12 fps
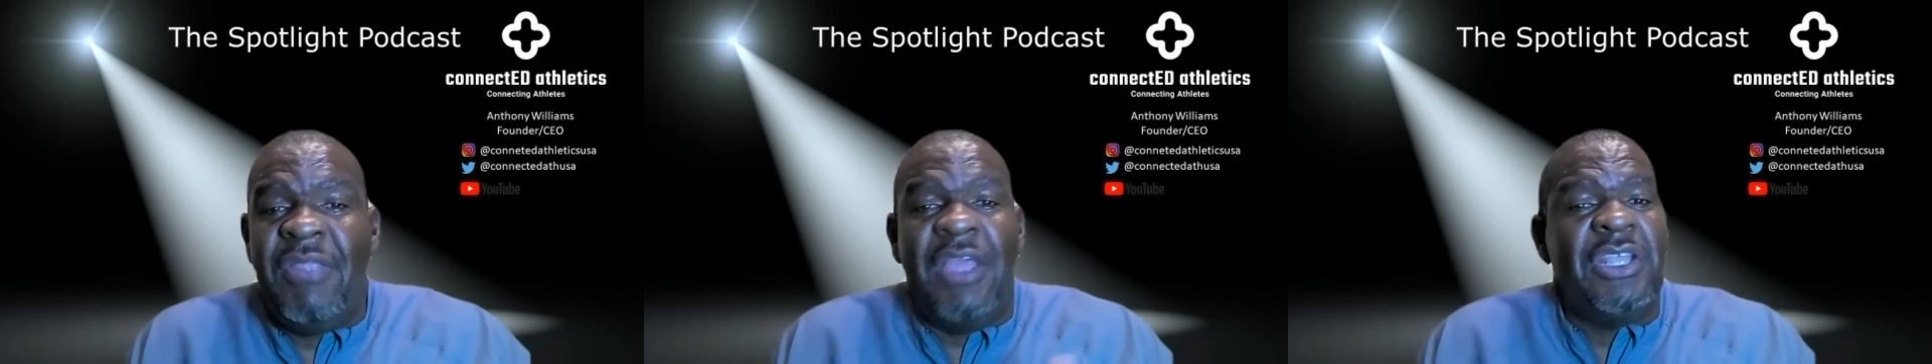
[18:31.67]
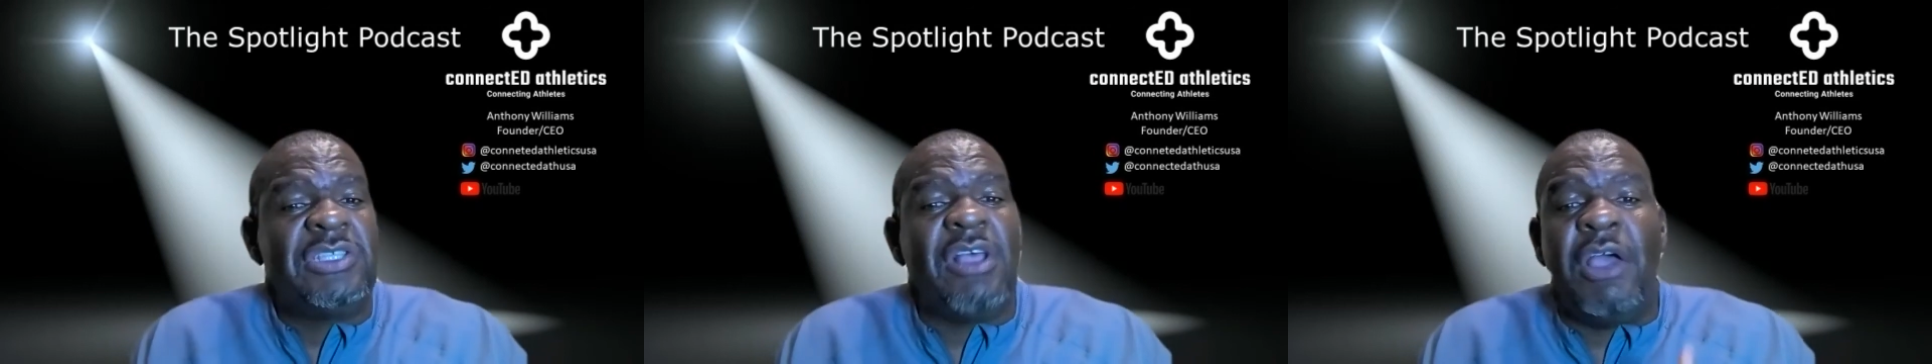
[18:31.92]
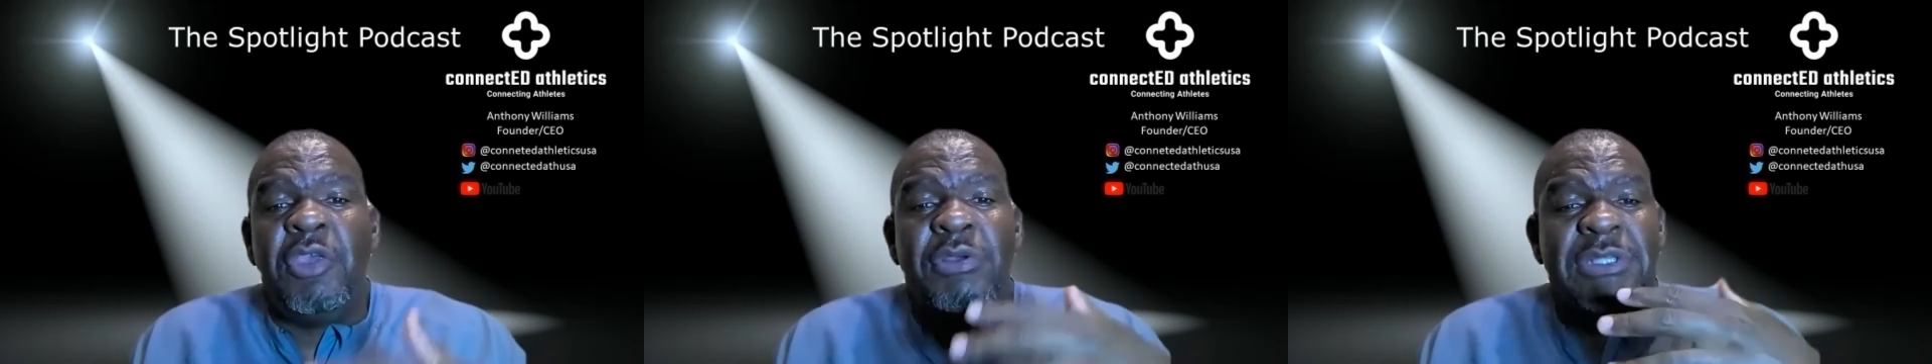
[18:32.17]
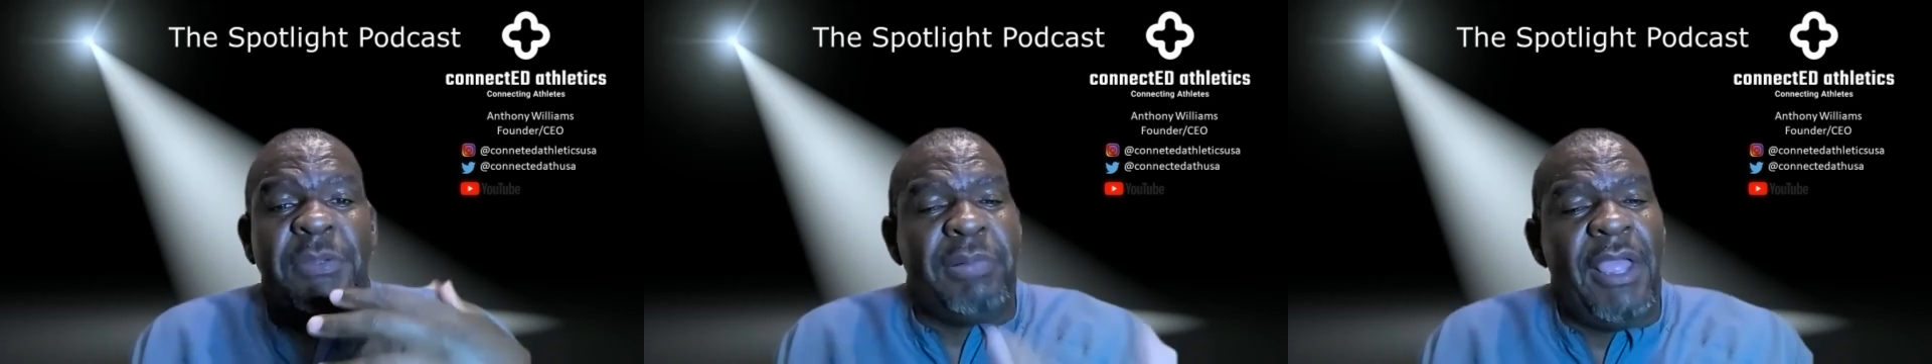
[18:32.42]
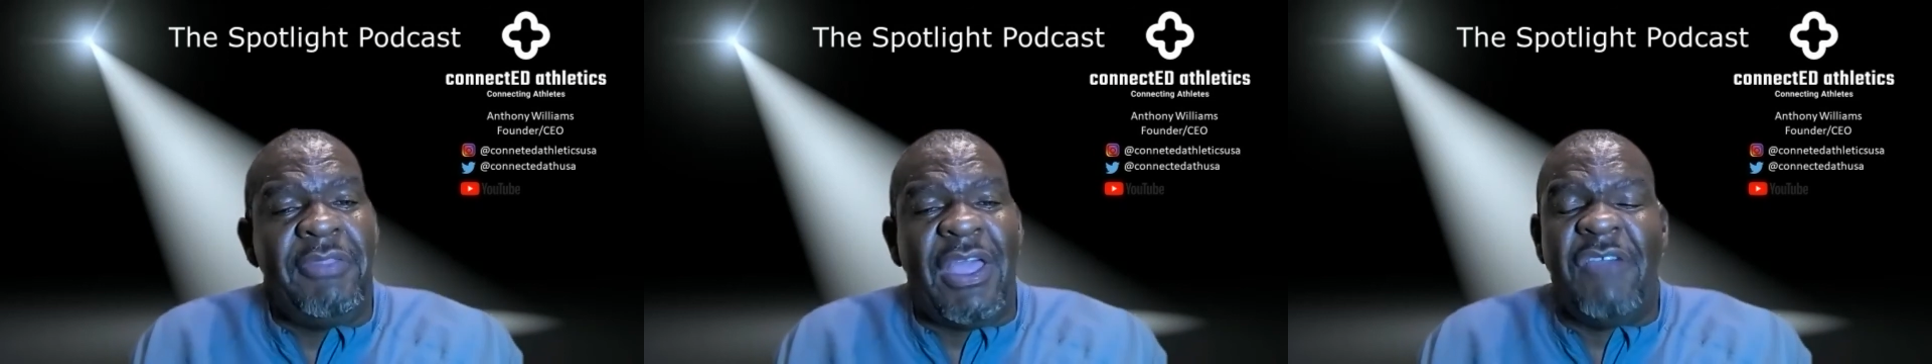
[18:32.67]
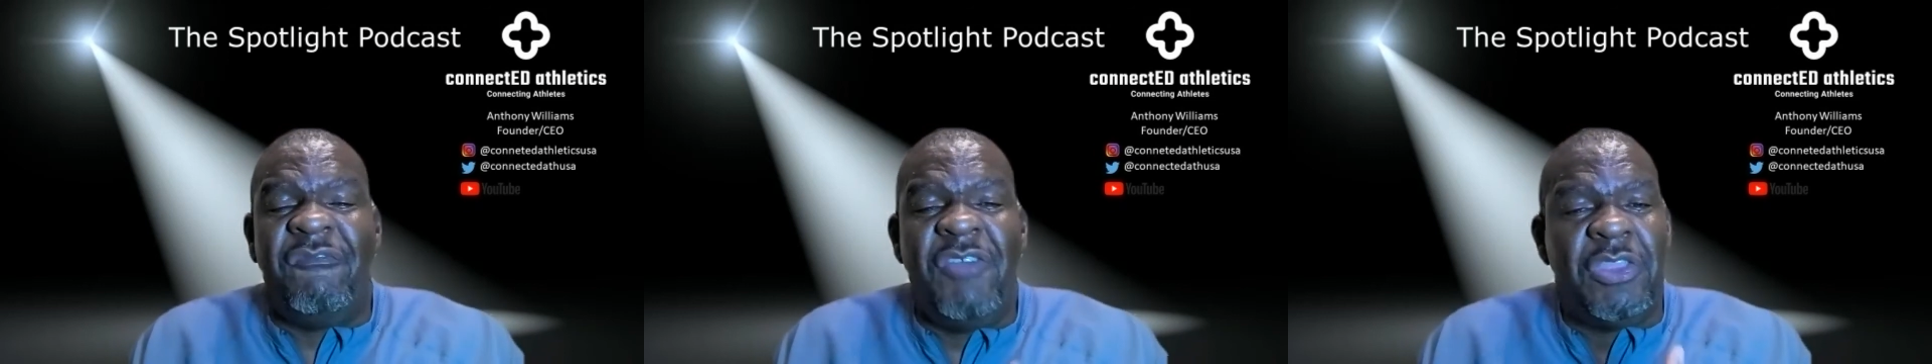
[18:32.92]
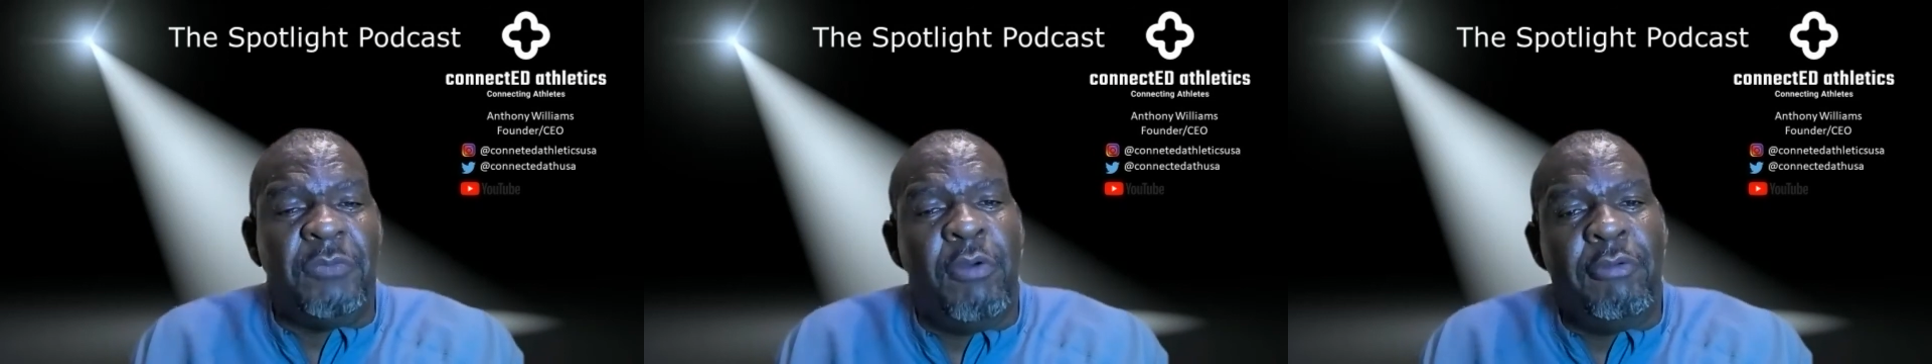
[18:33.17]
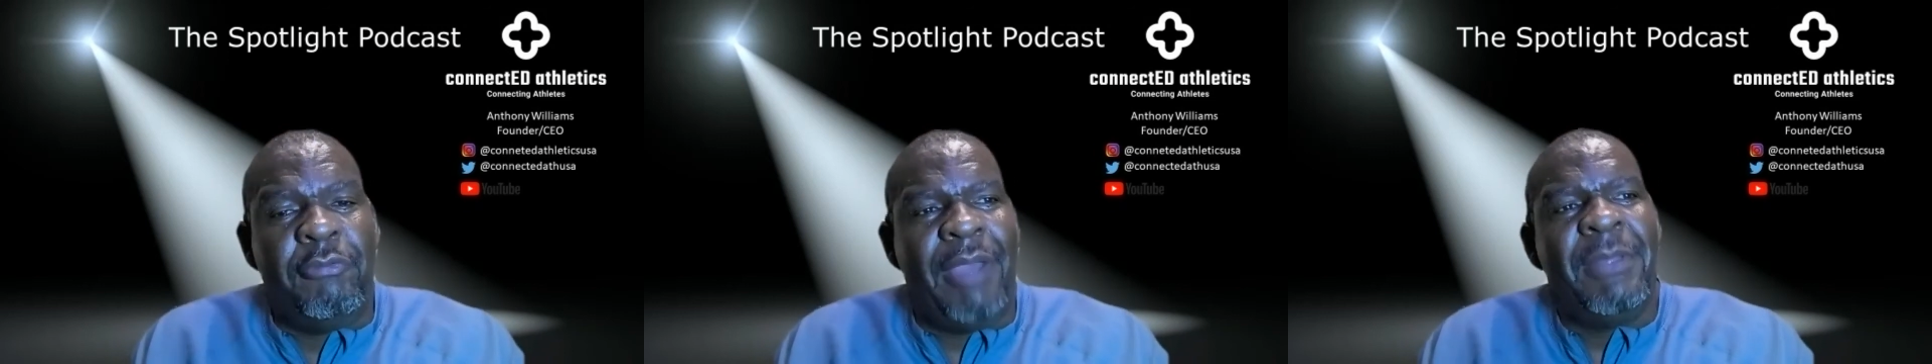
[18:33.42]
They just saw you as a player that could fit their
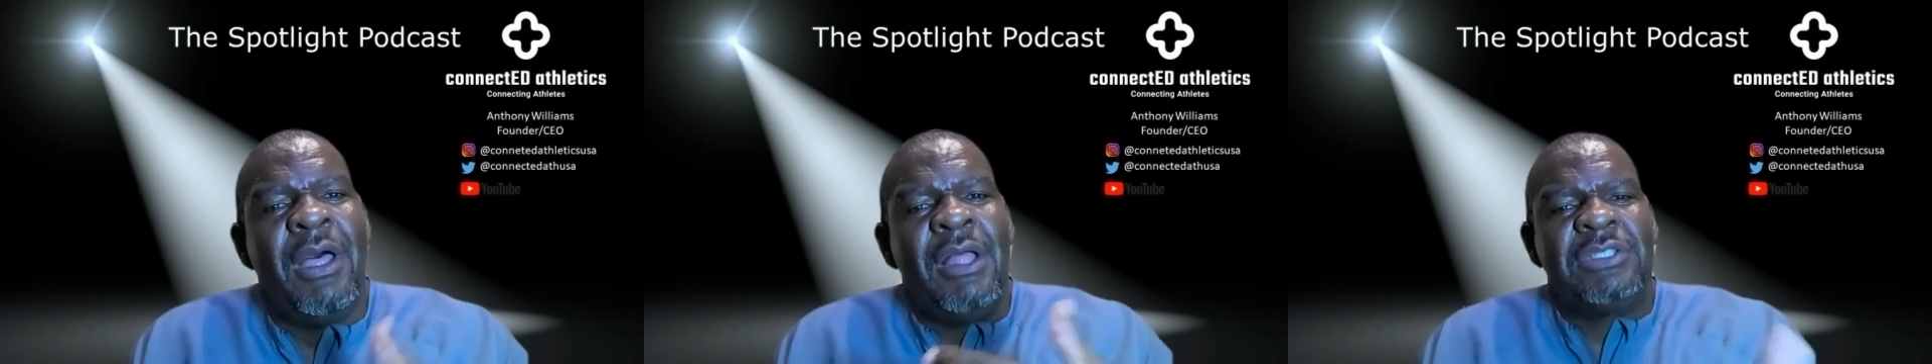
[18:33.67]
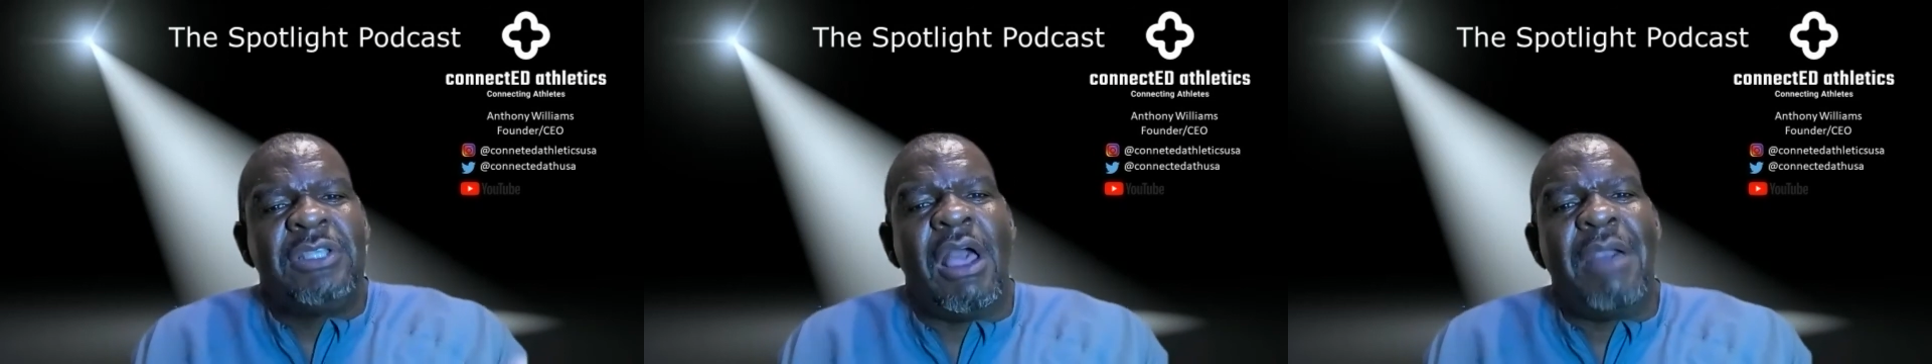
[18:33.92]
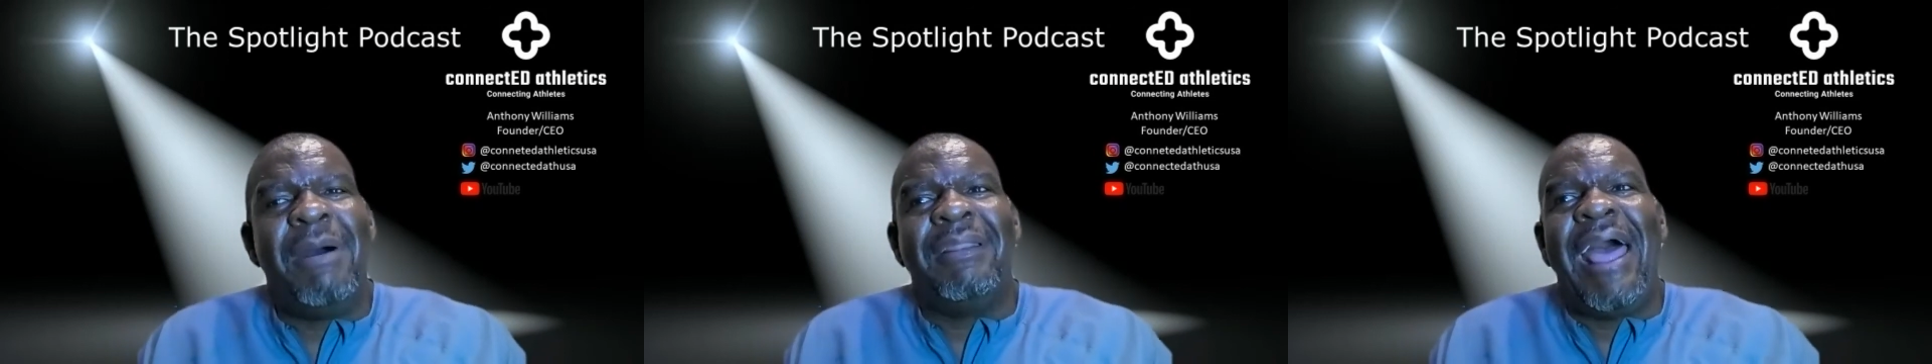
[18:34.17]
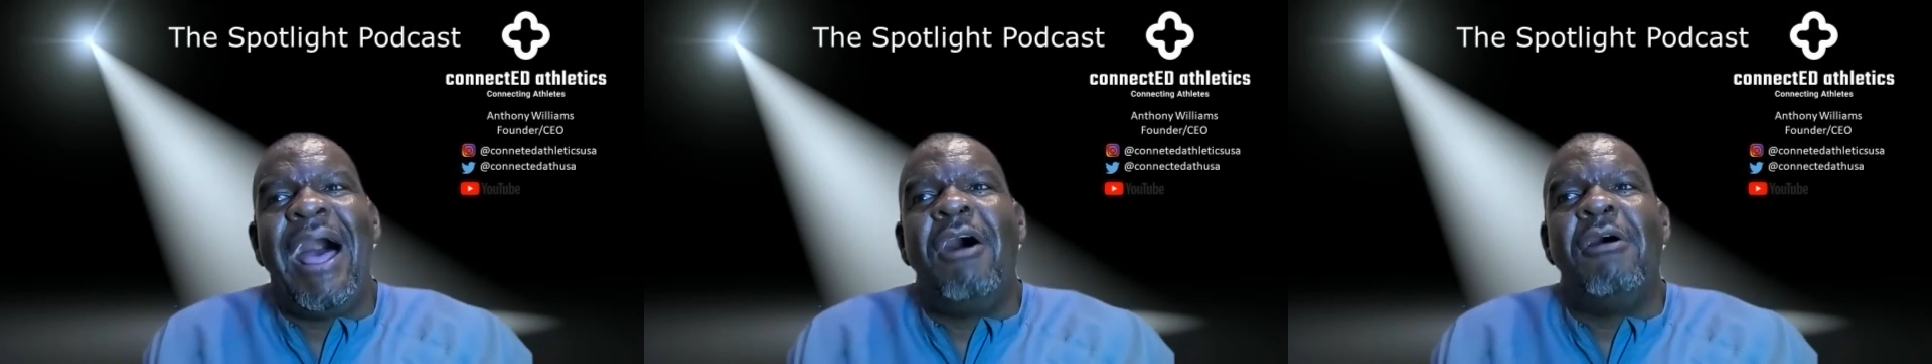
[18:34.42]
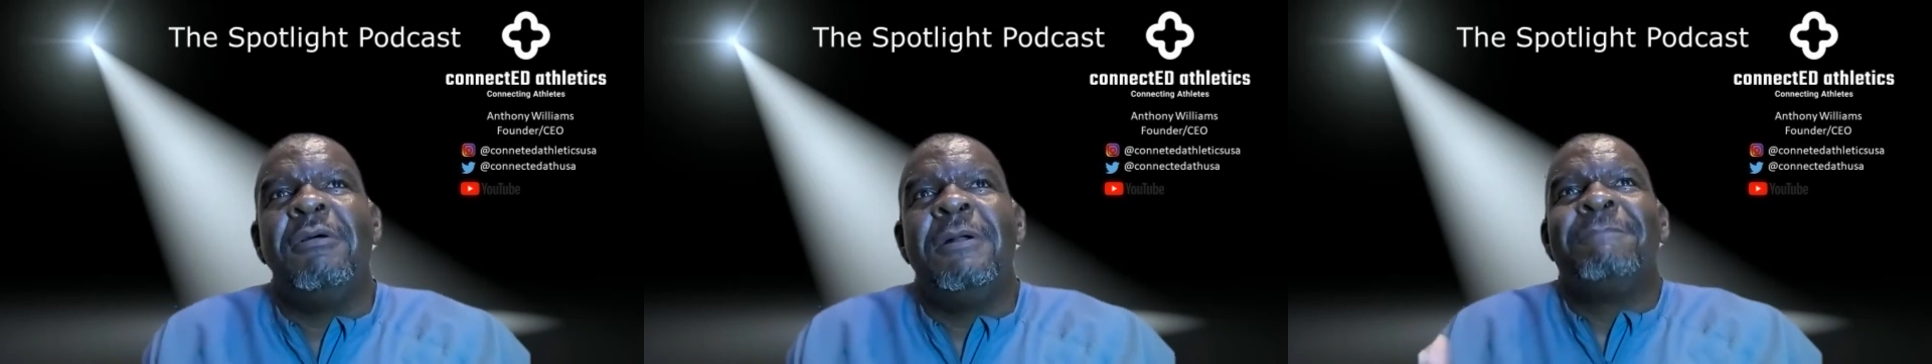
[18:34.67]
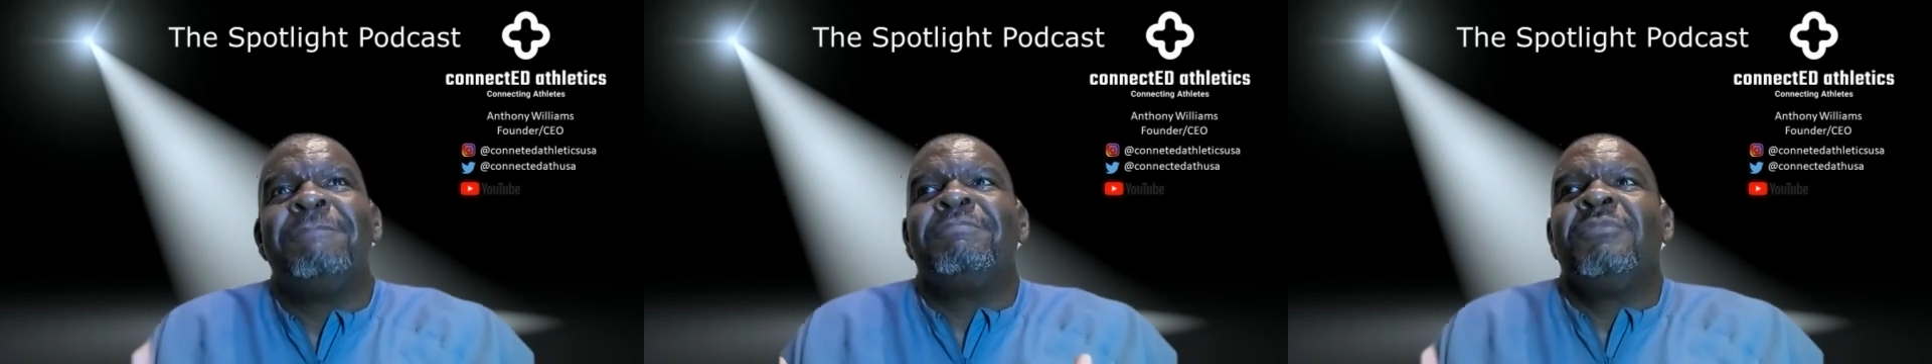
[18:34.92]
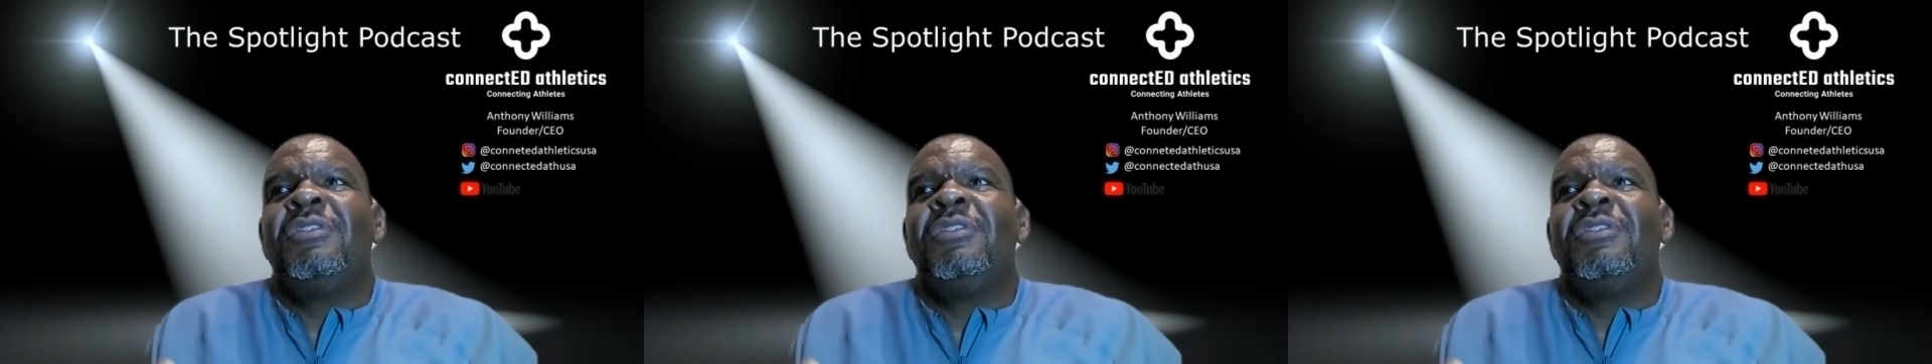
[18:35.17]
program. Talk about how,